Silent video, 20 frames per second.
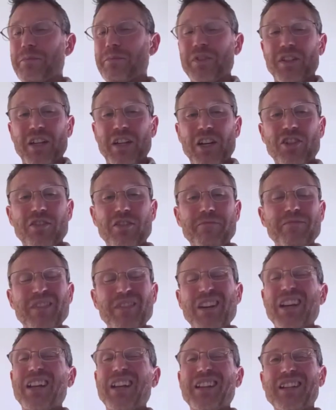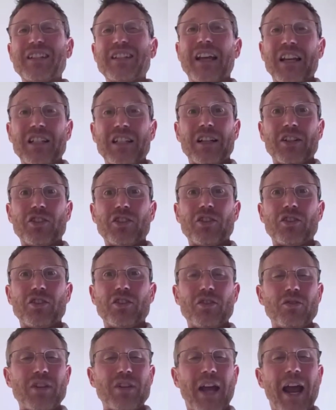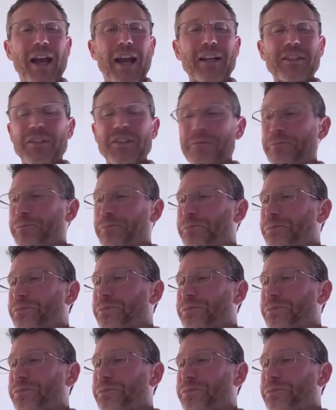the position. In this case, let's just use x